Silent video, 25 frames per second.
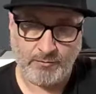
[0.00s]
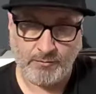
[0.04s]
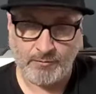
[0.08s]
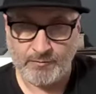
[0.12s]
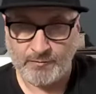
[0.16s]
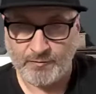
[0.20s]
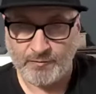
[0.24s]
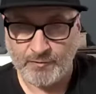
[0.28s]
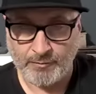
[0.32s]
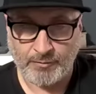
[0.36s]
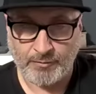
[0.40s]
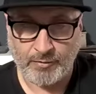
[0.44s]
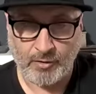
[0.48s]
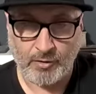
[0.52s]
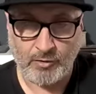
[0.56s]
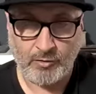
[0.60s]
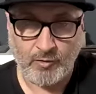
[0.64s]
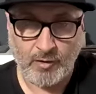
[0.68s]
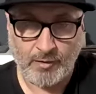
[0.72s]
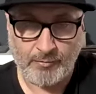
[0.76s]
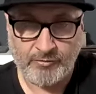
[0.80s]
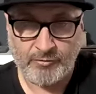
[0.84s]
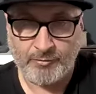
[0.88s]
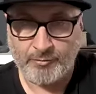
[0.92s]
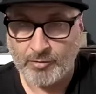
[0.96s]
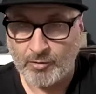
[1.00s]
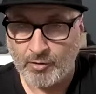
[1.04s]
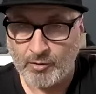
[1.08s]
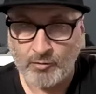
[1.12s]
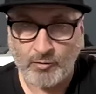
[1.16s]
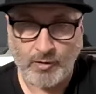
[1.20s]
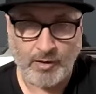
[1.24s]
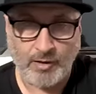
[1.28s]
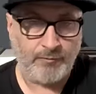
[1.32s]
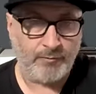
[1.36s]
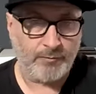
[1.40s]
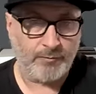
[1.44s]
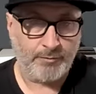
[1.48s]
from program to
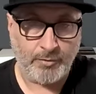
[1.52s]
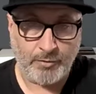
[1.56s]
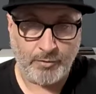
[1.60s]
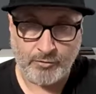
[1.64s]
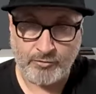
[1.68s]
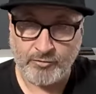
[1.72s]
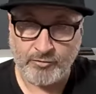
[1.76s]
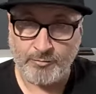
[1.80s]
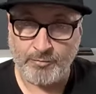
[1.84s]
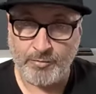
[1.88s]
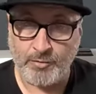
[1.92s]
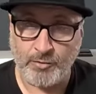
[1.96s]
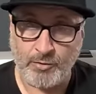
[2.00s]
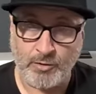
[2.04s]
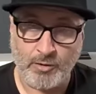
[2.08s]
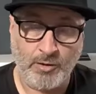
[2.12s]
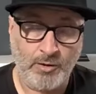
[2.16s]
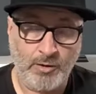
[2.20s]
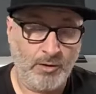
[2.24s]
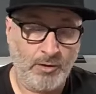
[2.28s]
program, from book to book.